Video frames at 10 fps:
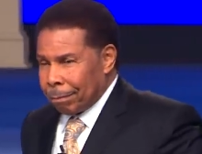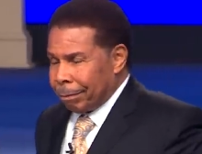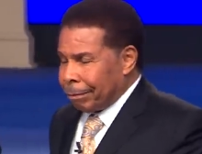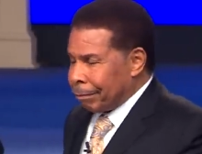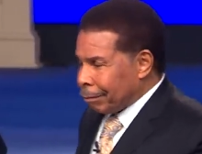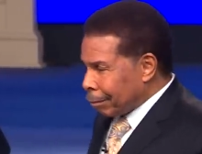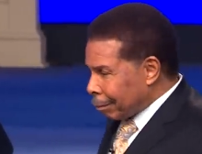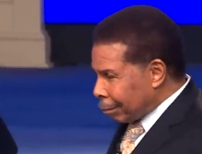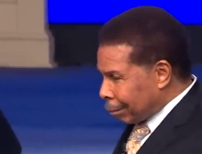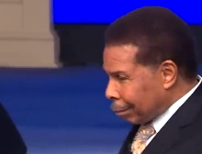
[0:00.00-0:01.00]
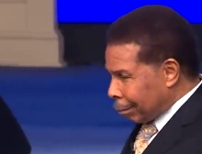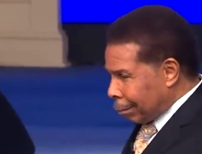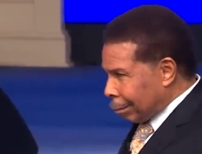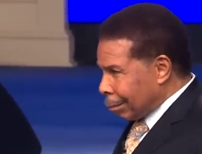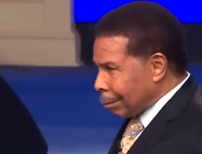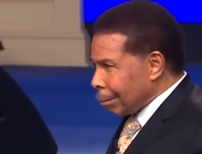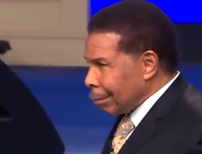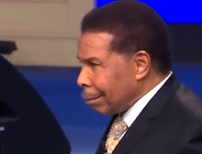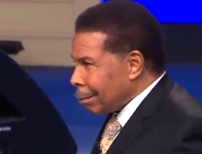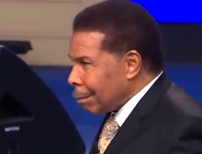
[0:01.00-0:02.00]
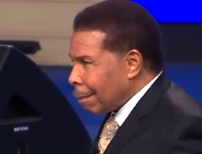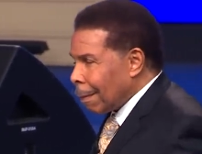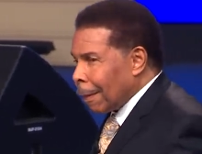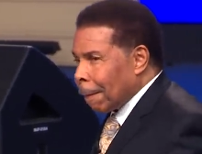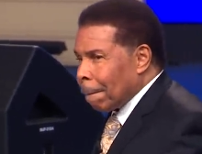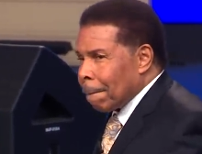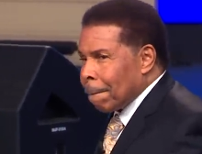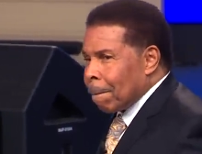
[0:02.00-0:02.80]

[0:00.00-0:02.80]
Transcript: Nothing is said.